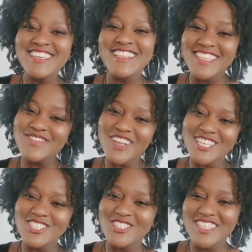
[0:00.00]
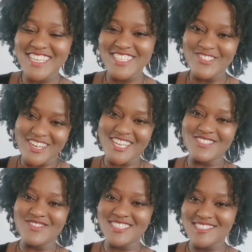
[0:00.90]
they've got you. You are
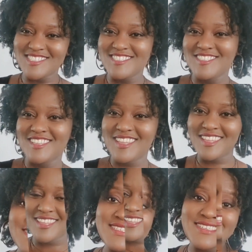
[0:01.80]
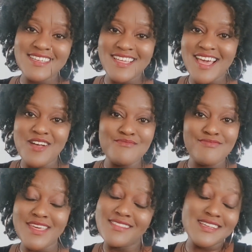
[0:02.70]
covered. That's it.
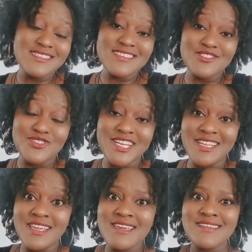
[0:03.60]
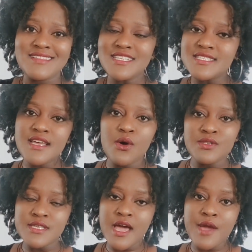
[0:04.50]
And that's it, really. That's the whole
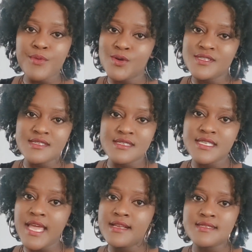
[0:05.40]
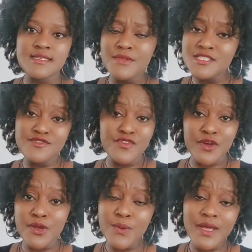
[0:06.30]
entire process it takes. It's
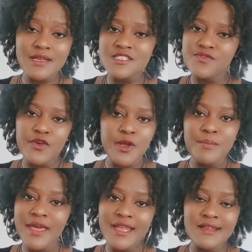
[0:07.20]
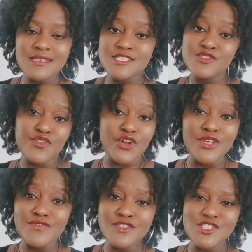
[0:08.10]
very quick, it's very painless, it's
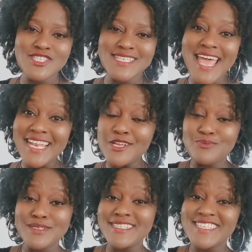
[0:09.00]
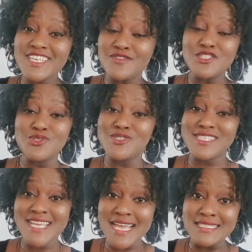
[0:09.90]
very efficient, and it beats having to
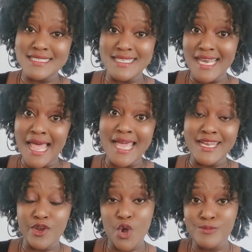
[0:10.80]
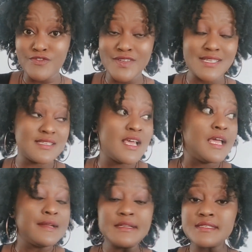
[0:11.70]
stand in the line at Home Affairs.
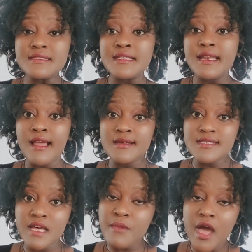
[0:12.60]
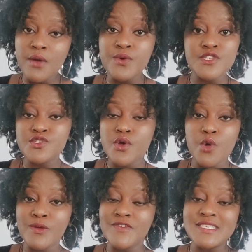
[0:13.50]
Listen, the last time I went to
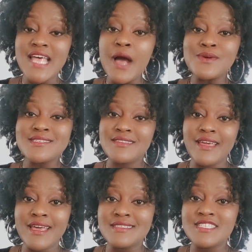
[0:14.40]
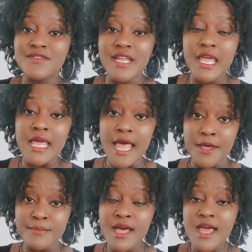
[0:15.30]
Home Affairs, I was there at 7
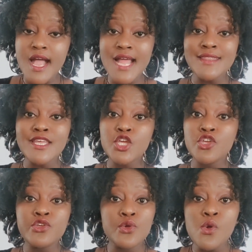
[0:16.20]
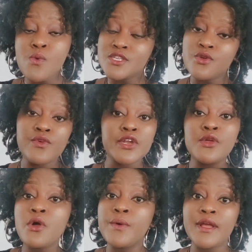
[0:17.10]
a.m. and the queue was already
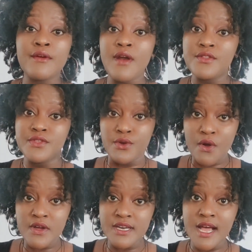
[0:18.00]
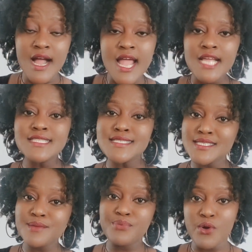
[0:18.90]
going around the corner. And this
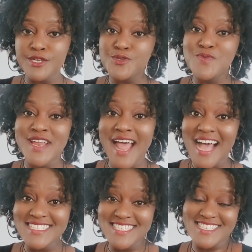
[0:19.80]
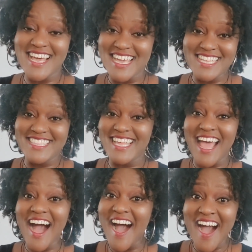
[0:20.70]
is the point when I decided
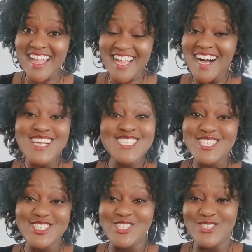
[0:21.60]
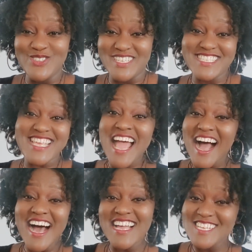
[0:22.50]
that I can't do this.
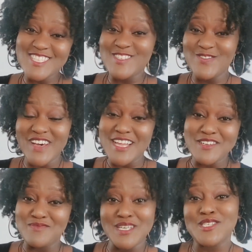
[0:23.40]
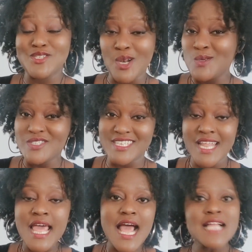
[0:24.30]
I need to find a better solution.
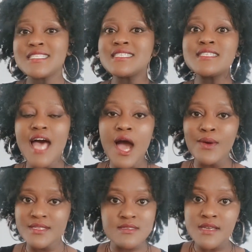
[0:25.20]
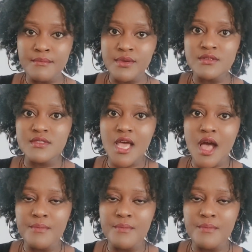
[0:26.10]
And this is how I stumbled